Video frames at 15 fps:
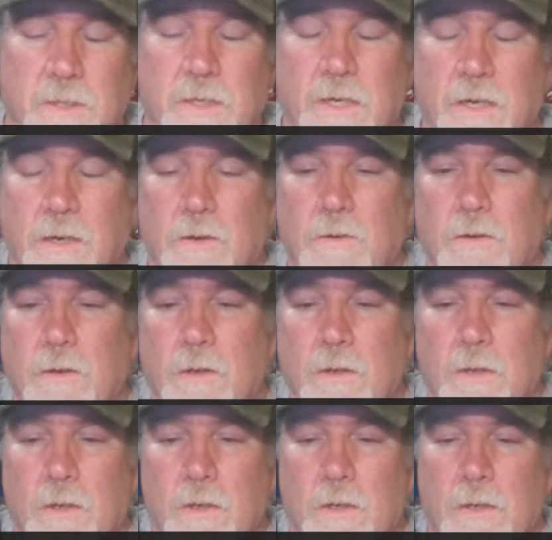You know,
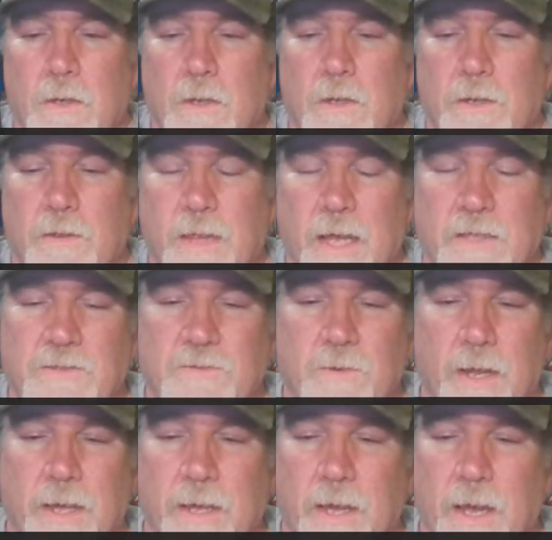that's
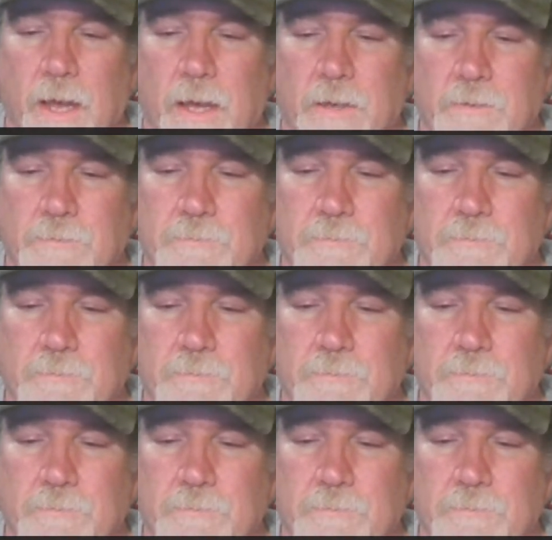what I got.